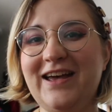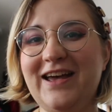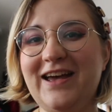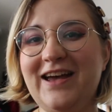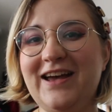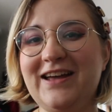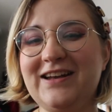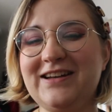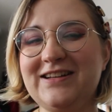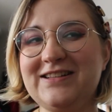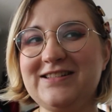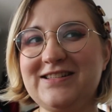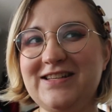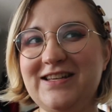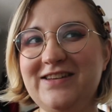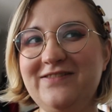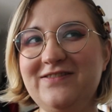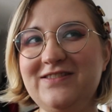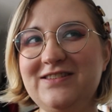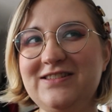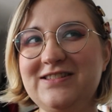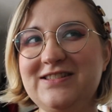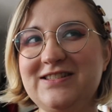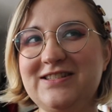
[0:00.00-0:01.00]
And it's
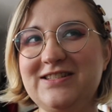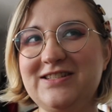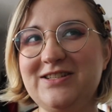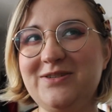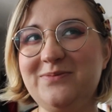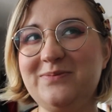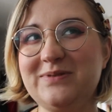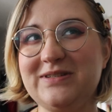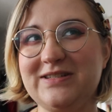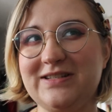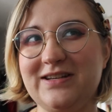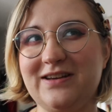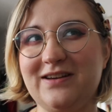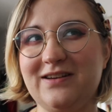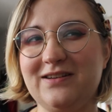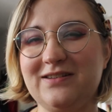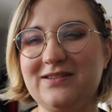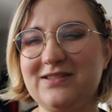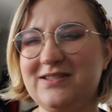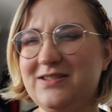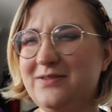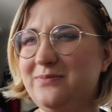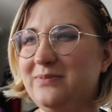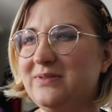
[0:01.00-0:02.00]
even stupider,
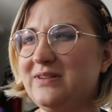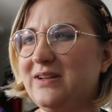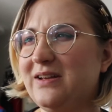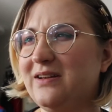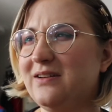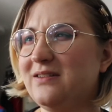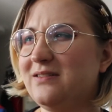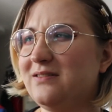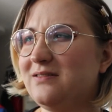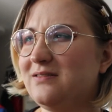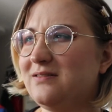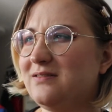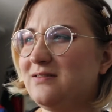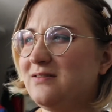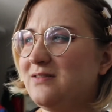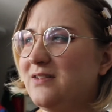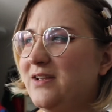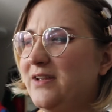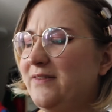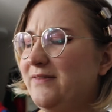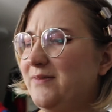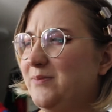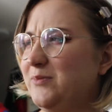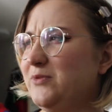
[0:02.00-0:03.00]
stupider,
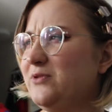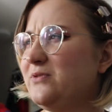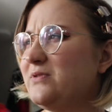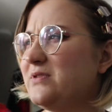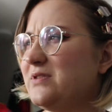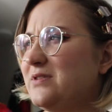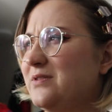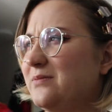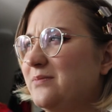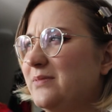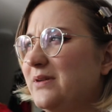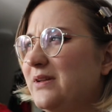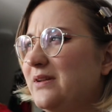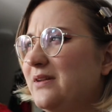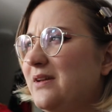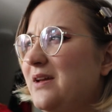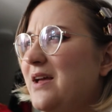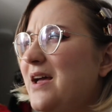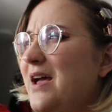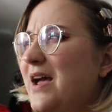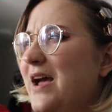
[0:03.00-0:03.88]
even more stupid.